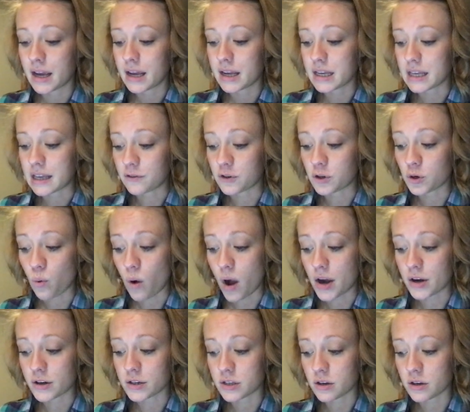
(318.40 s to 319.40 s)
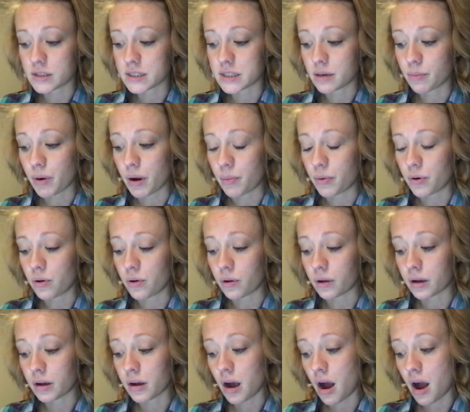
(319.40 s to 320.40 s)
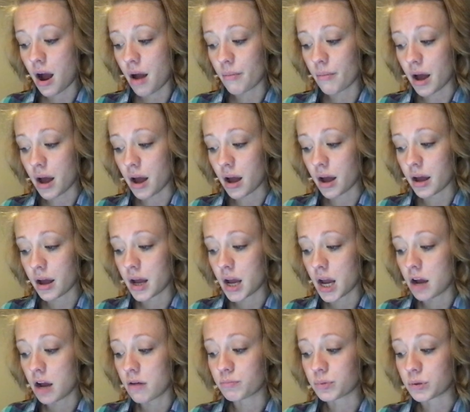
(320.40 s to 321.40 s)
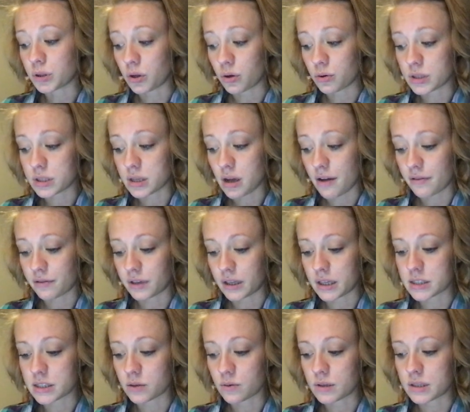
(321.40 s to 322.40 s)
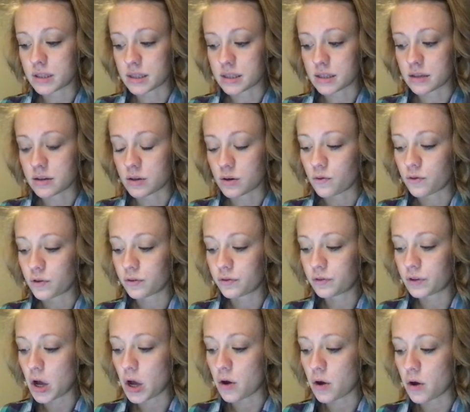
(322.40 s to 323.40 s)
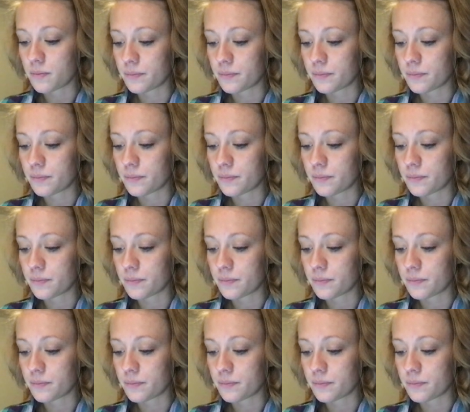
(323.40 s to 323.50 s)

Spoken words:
If your water starts to bubble, comma, blow softly so it doesn't overflow.